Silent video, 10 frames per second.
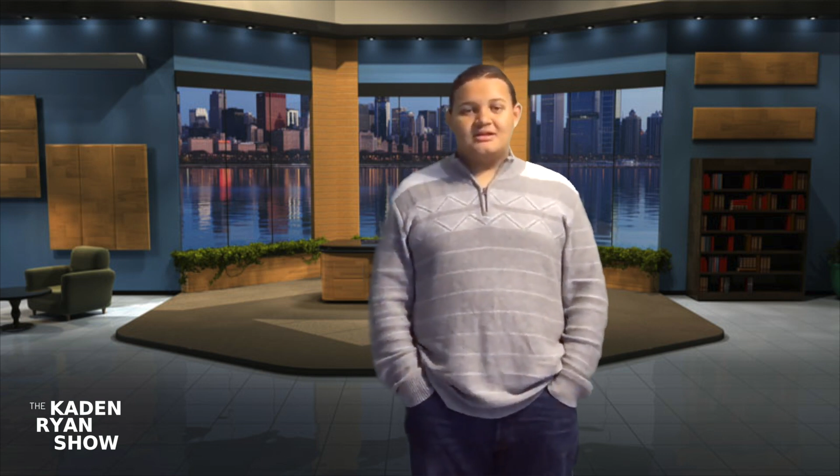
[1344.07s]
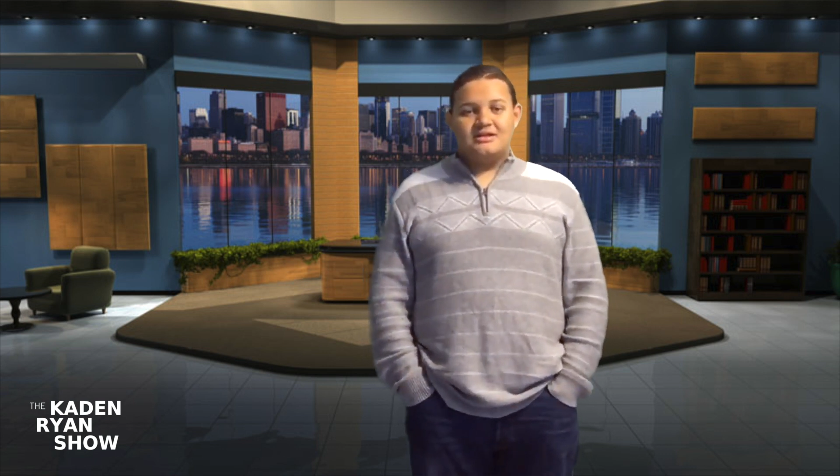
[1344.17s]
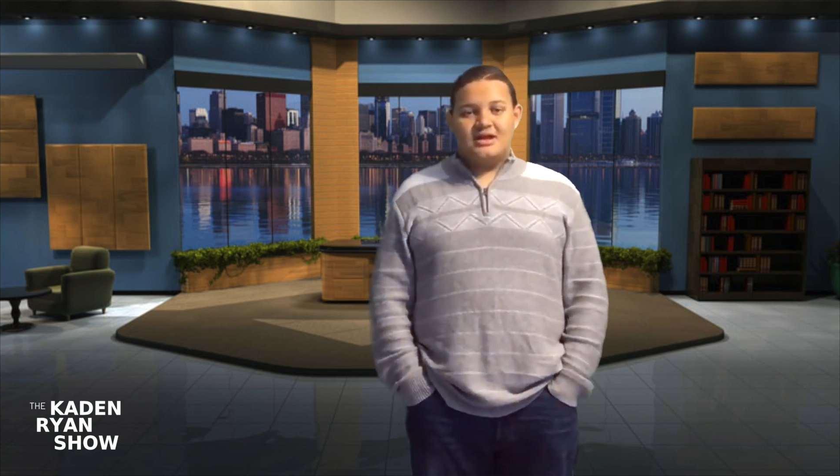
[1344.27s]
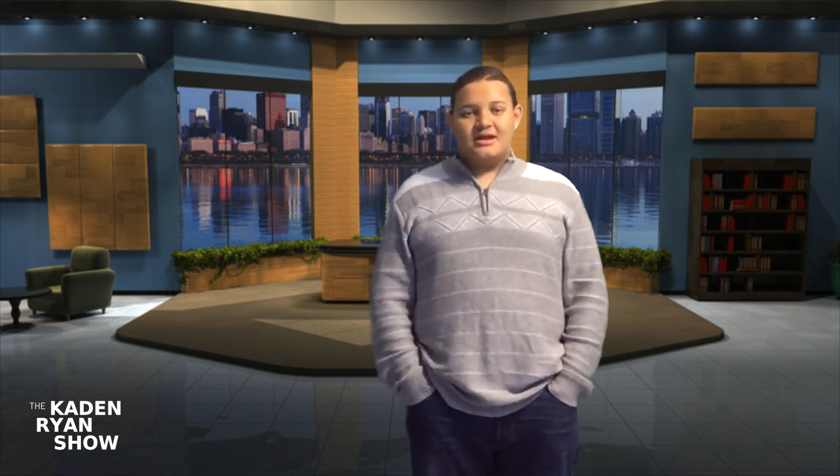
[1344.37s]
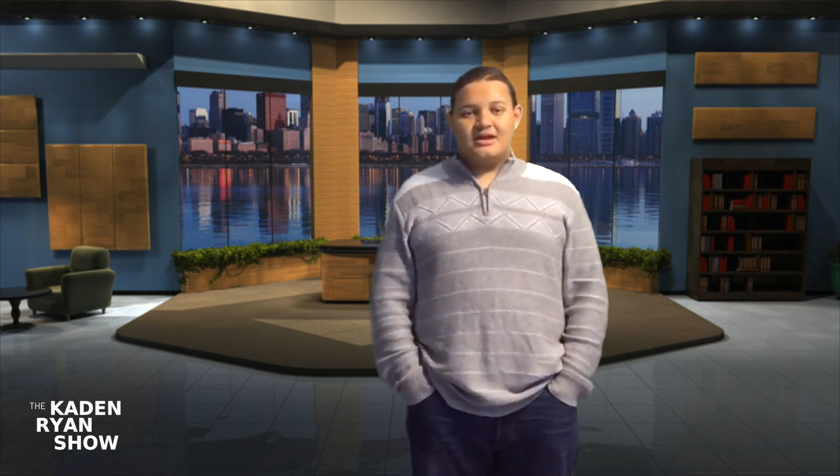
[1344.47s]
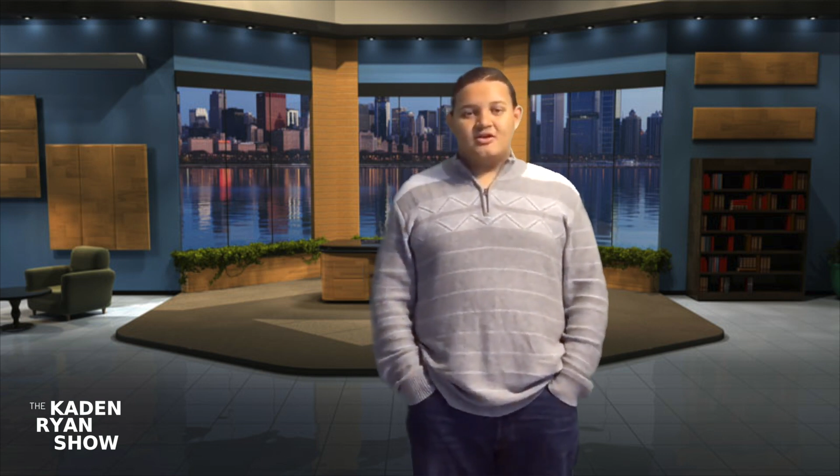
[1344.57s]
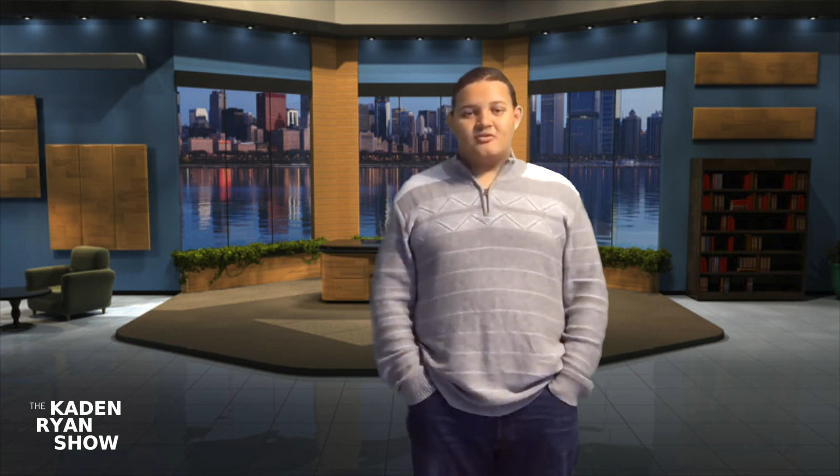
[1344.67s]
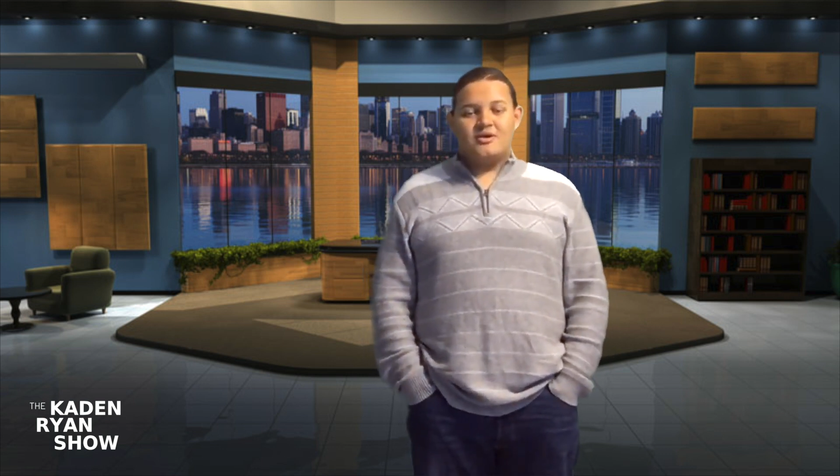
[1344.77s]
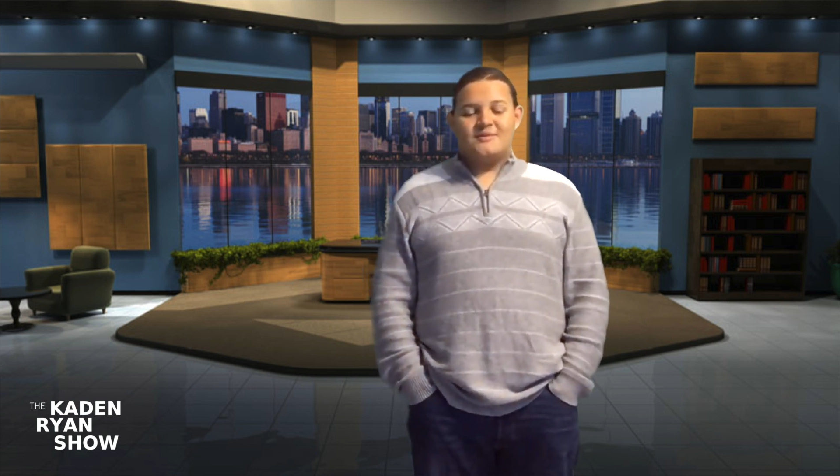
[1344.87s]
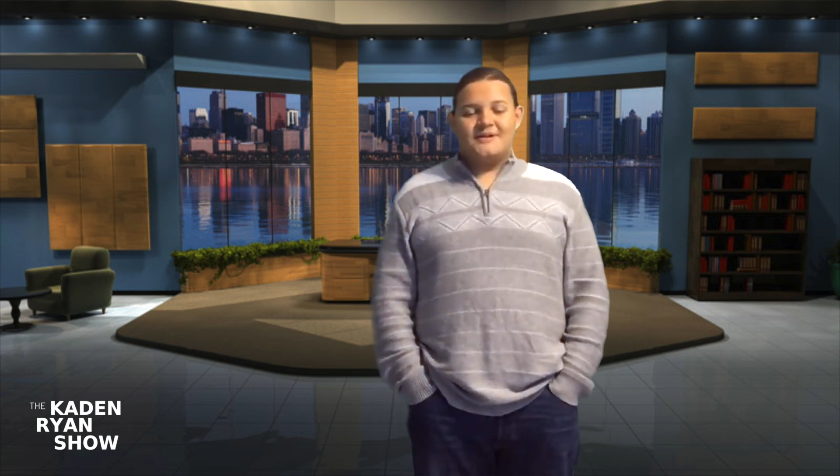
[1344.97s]
like a
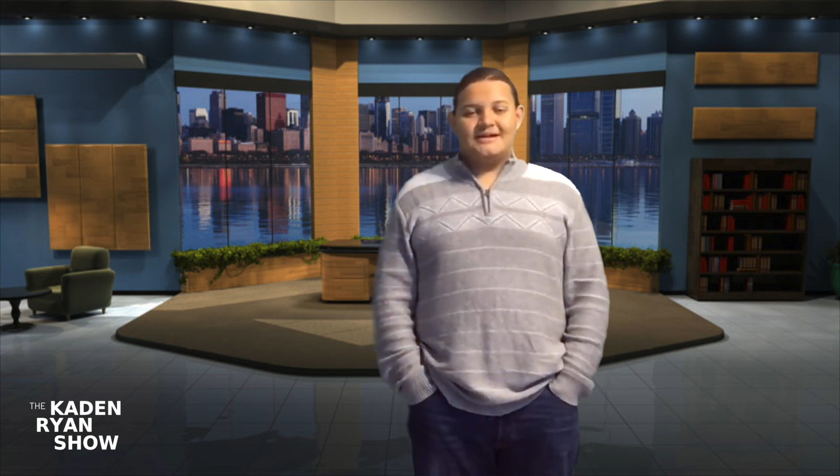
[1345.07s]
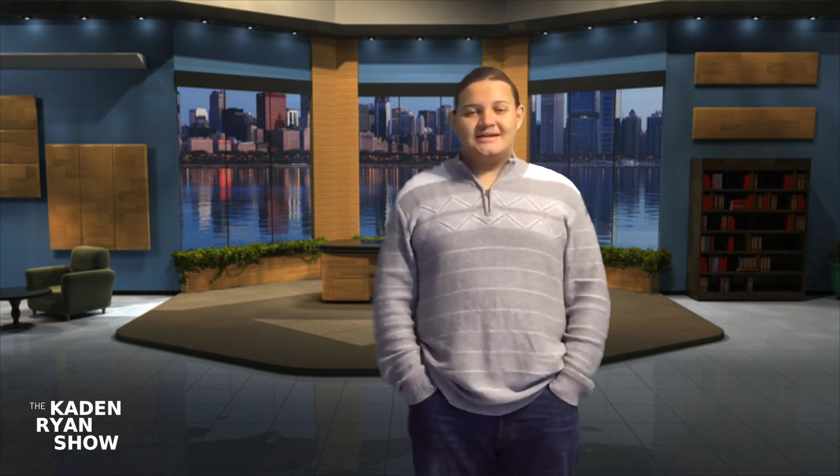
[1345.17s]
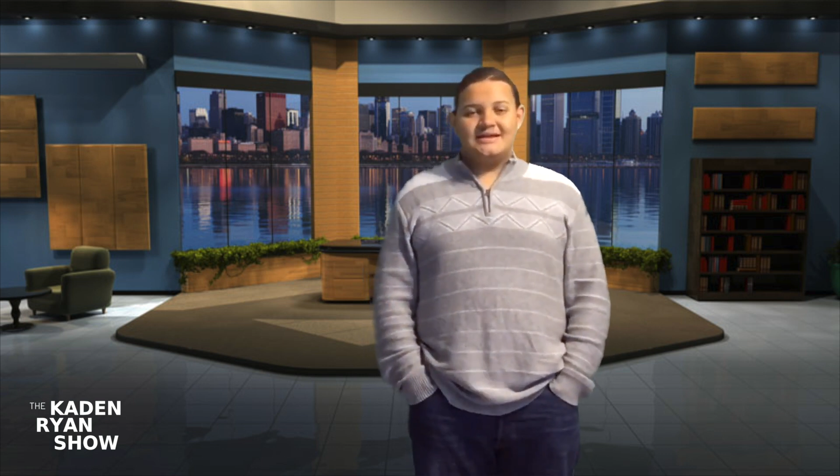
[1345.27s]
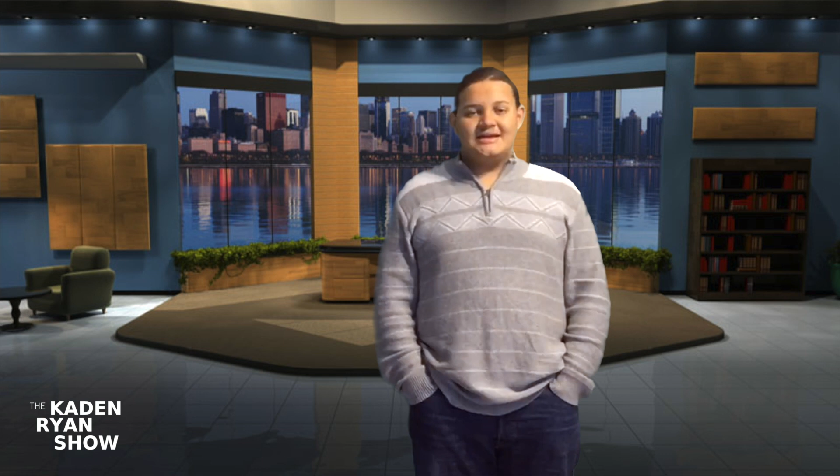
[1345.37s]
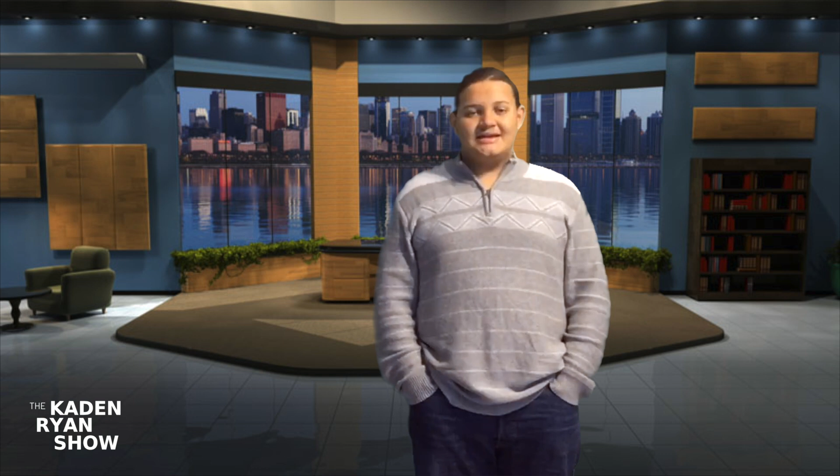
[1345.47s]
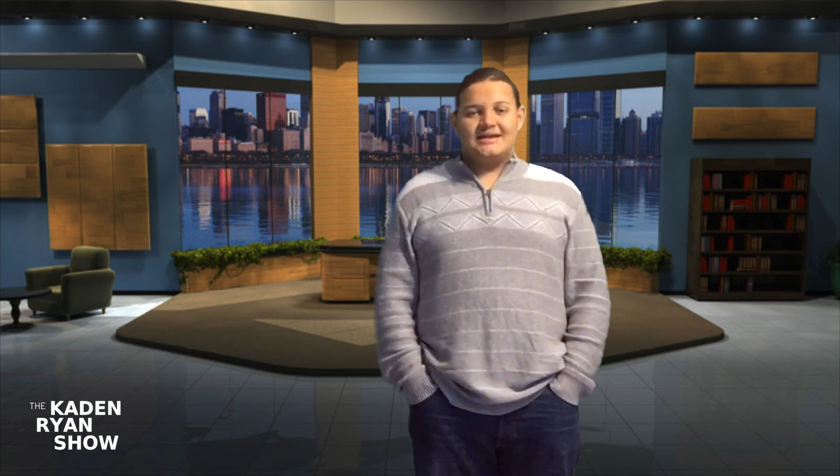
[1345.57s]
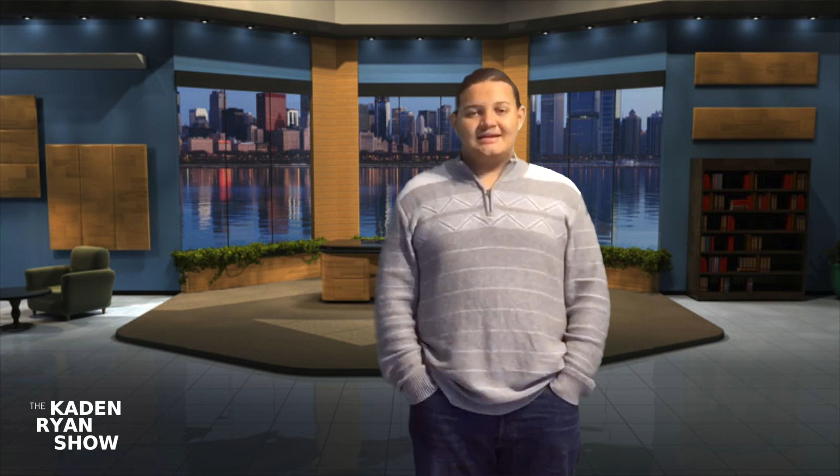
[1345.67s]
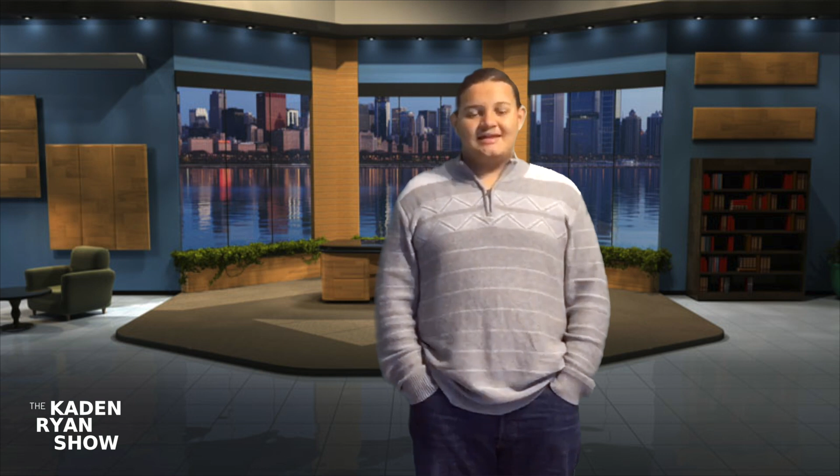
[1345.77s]
robot and